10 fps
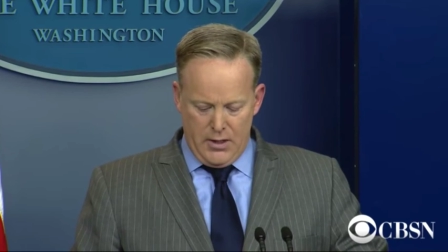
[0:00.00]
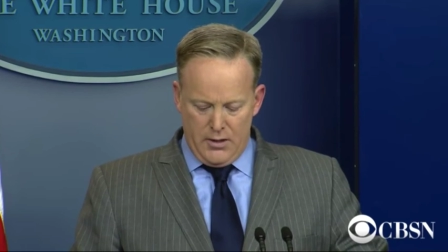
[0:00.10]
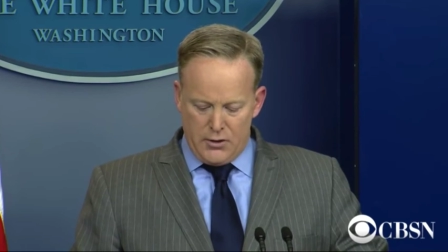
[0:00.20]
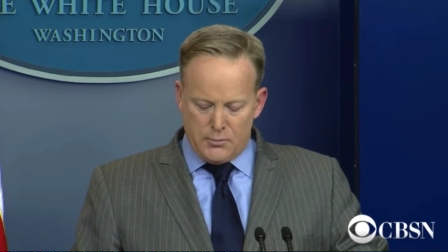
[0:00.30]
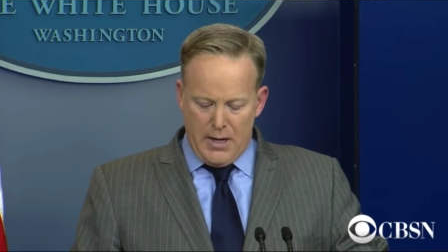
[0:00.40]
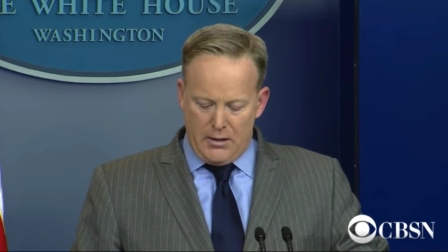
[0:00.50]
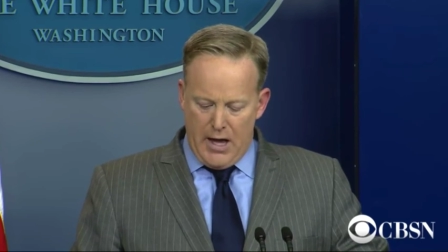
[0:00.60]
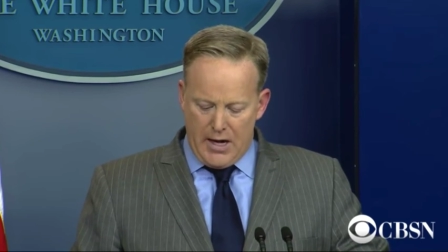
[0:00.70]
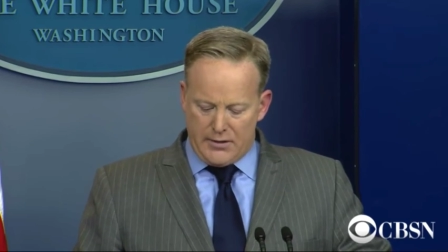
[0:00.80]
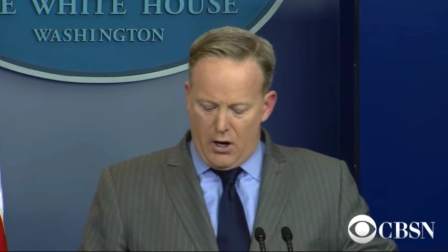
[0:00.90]
There's been a
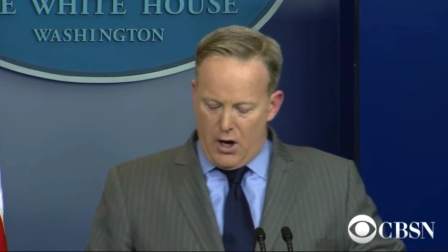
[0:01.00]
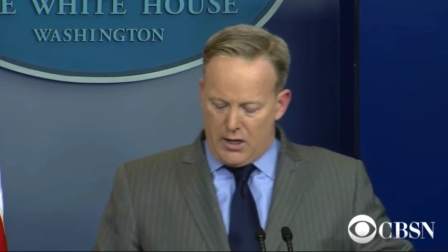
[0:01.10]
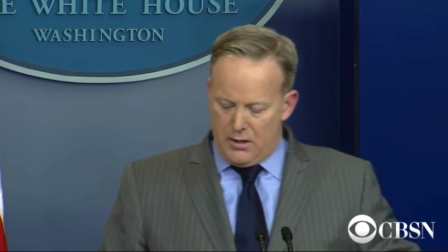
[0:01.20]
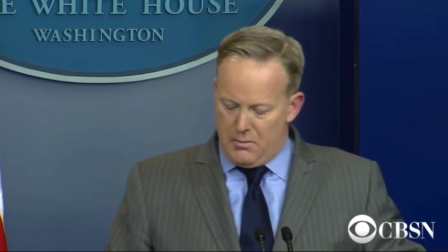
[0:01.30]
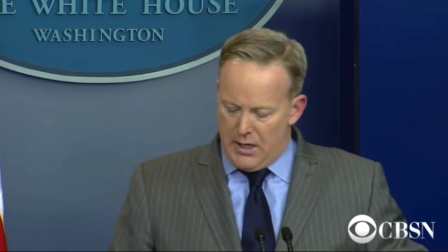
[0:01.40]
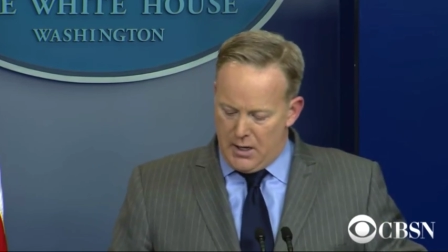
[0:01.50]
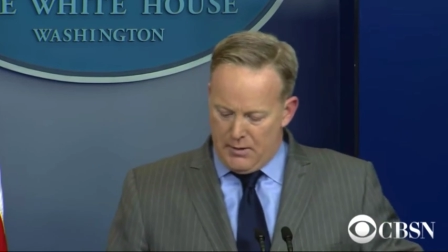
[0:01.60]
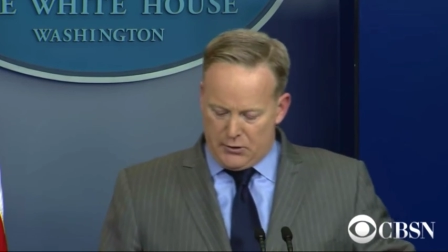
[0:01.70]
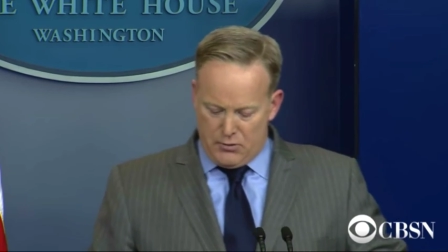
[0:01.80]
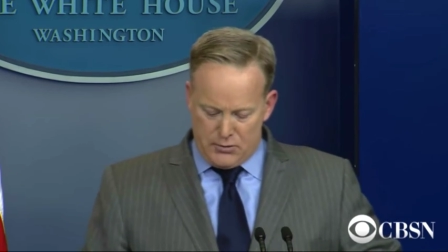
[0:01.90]
lot of talk in the media
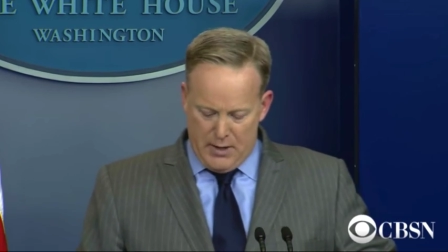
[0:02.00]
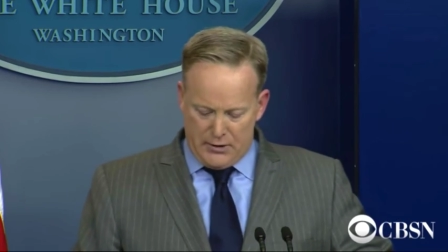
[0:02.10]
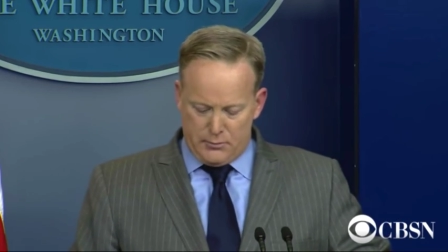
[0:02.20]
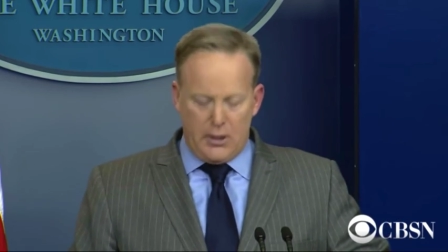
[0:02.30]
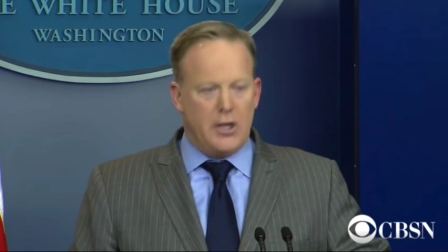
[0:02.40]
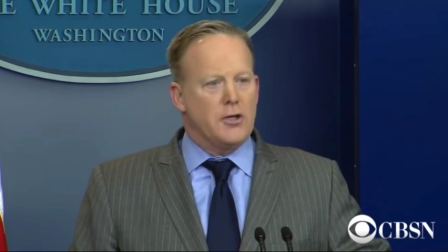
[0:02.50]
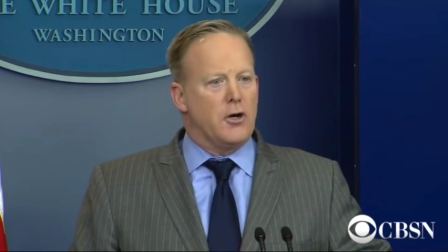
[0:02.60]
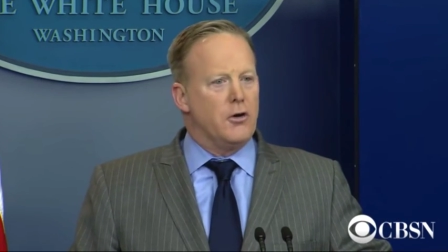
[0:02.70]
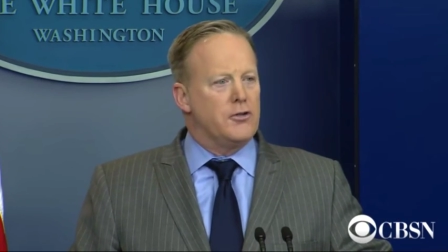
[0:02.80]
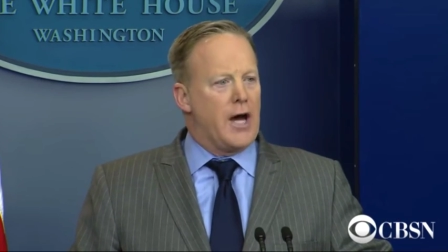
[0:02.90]
about the responsibility to
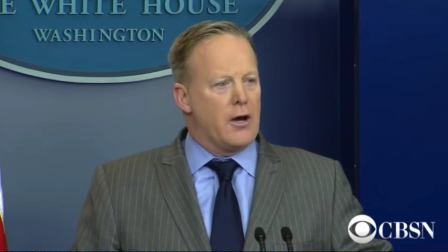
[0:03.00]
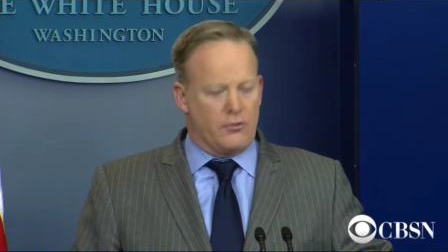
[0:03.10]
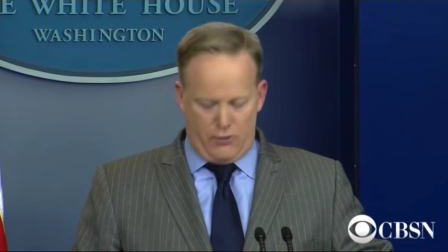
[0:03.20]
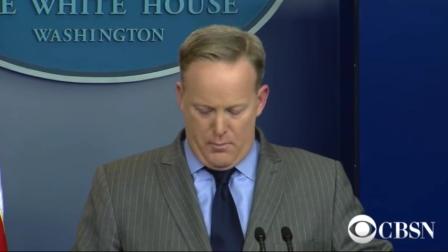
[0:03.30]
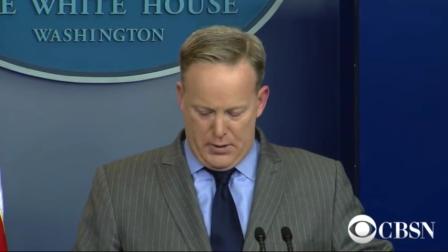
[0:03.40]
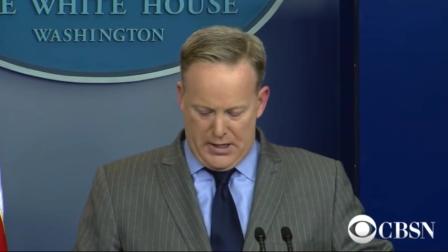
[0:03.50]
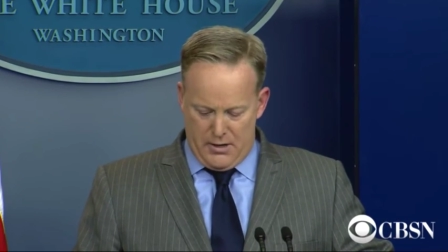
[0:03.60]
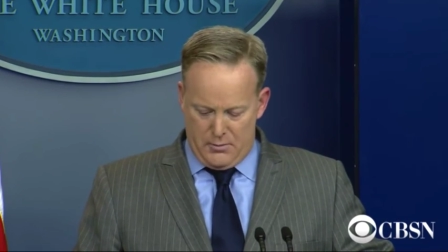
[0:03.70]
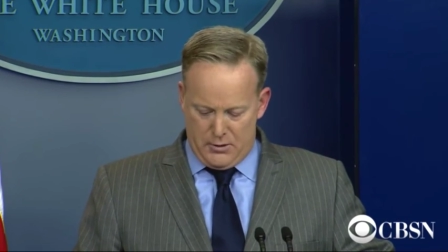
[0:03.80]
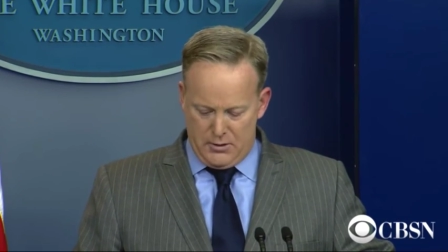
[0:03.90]
hold Donald Trump
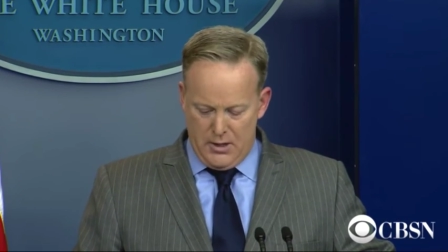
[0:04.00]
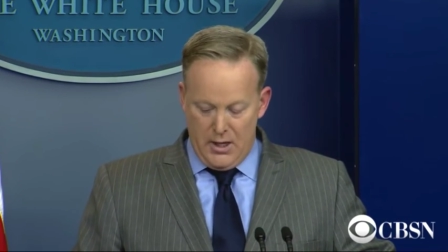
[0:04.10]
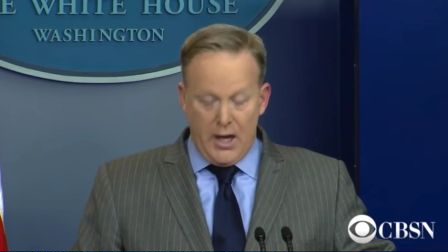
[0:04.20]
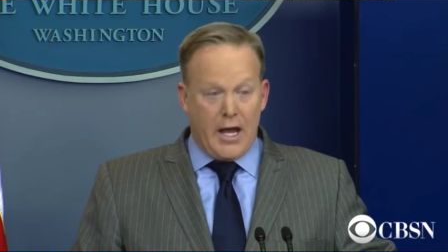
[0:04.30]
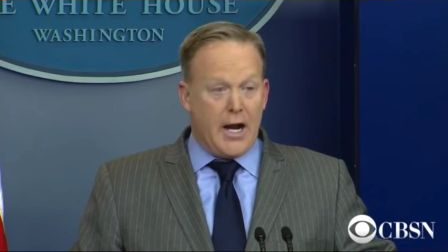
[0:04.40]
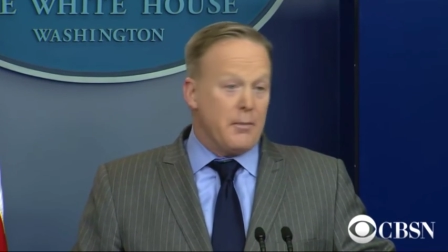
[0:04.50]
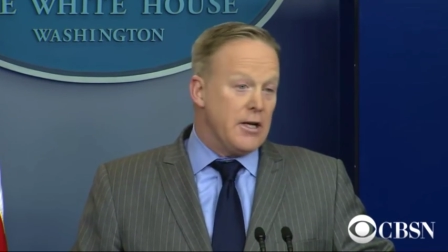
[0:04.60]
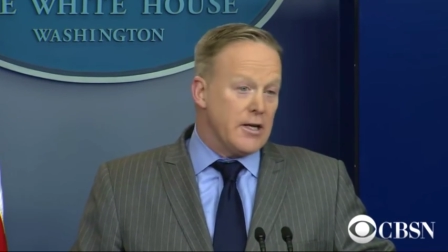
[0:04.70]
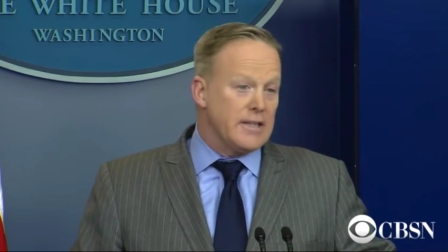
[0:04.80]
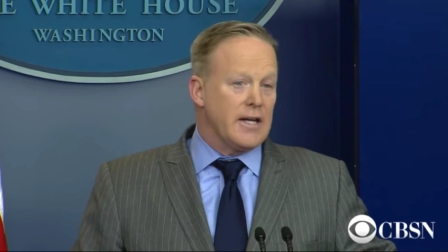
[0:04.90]
accountable. And I'm
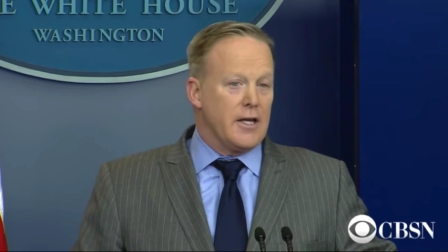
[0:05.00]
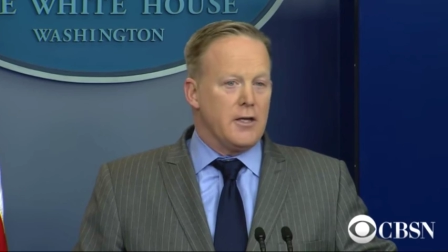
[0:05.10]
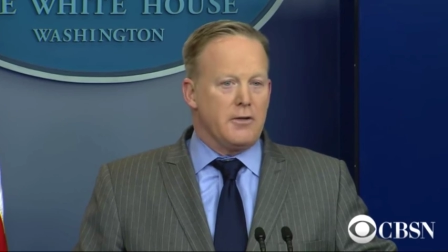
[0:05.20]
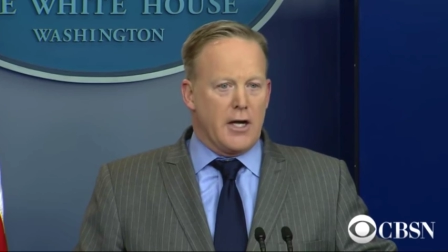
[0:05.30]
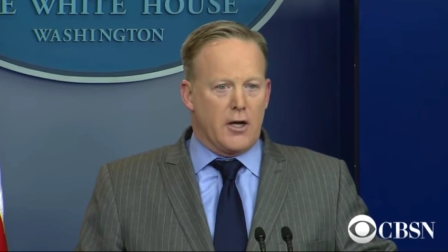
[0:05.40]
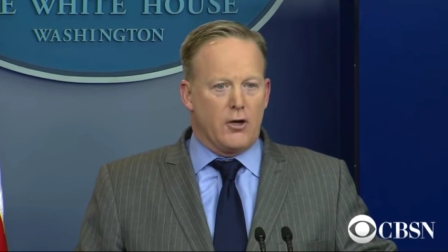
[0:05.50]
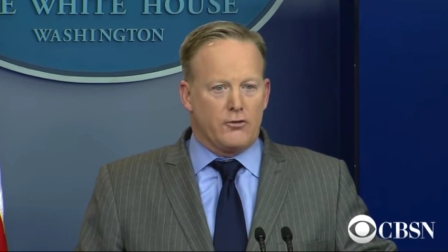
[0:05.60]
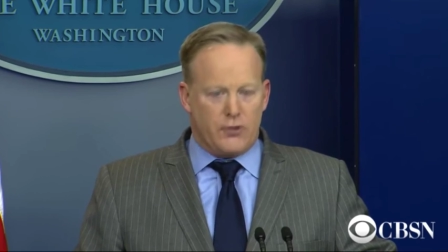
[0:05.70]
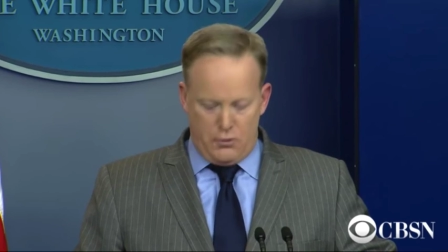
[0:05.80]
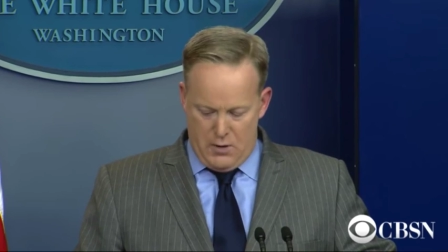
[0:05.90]
here to tell you that it goes
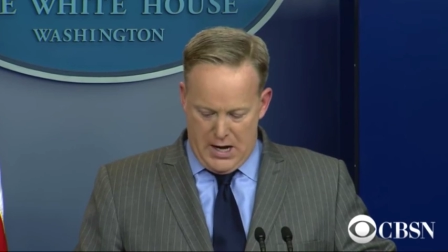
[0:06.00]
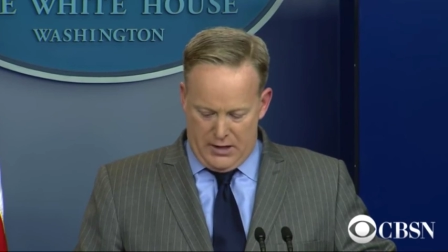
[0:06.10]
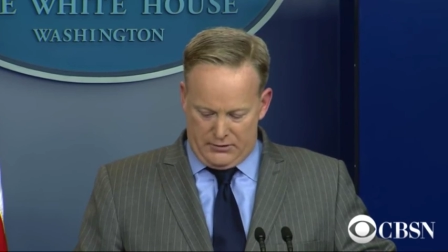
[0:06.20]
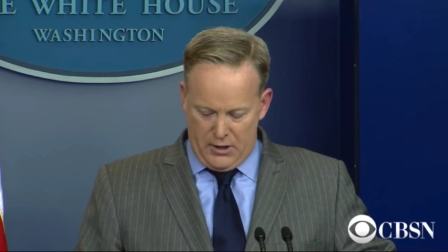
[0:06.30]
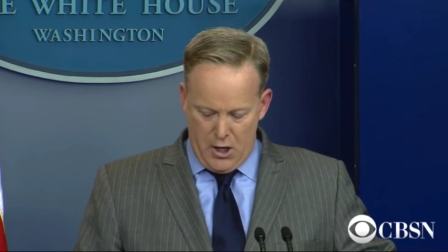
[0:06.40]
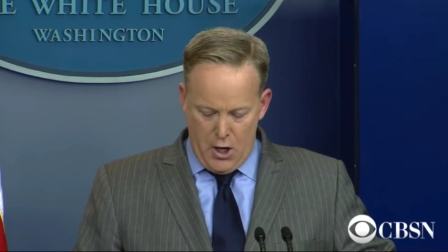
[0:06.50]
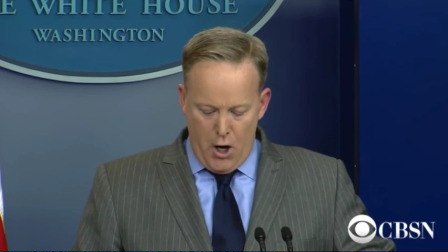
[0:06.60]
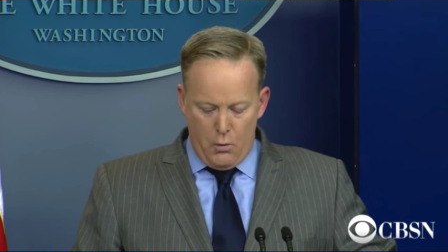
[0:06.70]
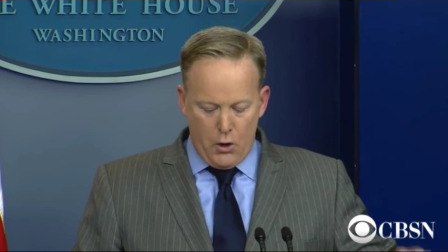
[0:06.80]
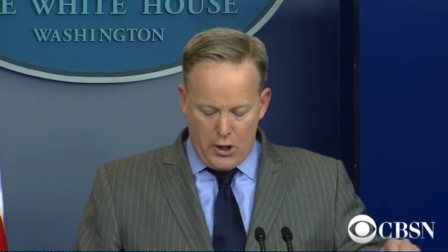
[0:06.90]
two ways.
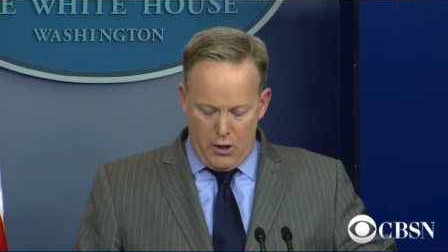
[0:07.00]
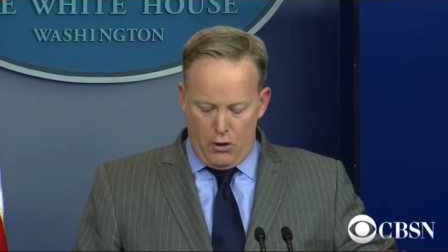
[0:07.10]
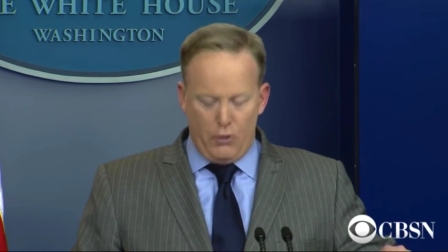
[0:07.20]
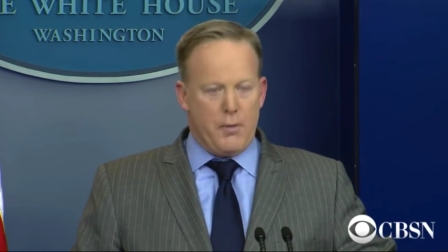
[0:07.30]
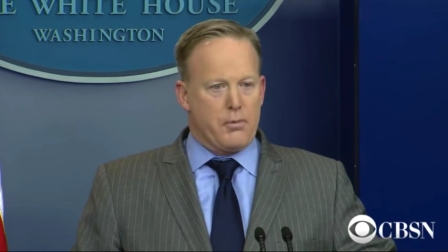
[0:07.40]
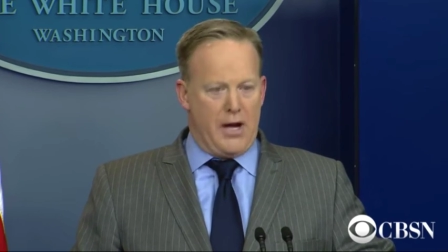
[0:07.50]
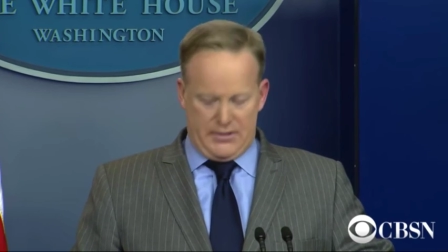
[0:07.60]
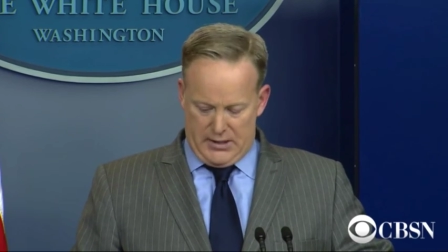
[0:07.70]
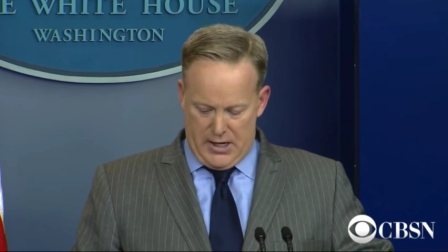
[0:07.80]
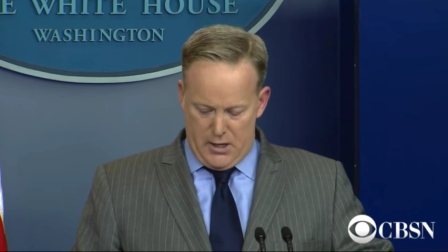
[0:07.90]
We're going to hold the press
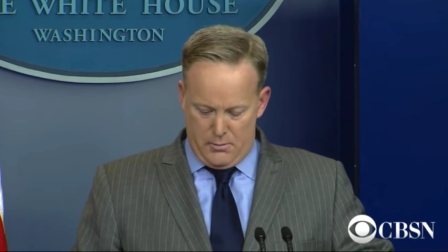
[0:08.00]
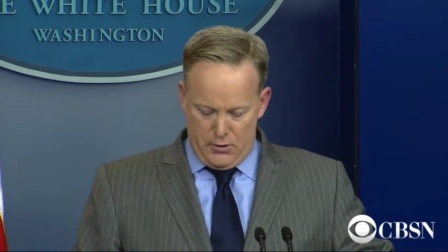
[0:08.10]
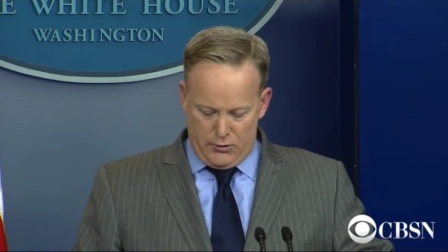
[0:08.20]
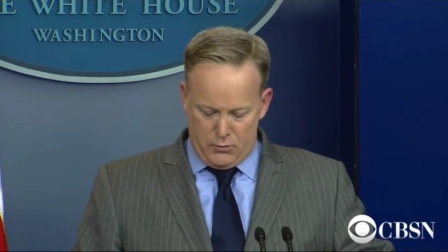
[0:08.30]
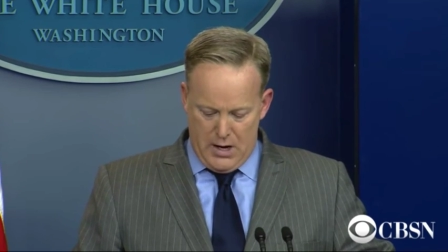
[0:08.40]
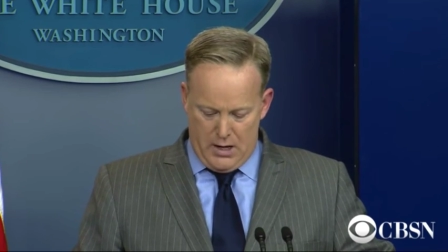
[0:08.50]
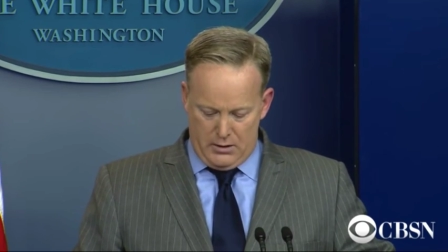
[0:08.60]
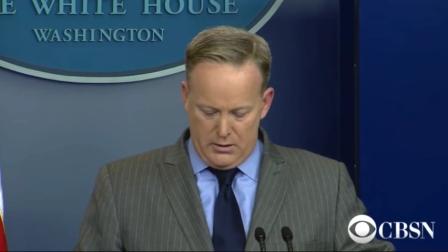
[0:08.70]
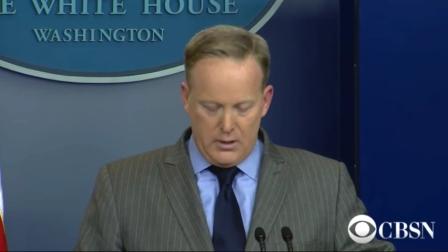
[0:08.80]
accountable as well.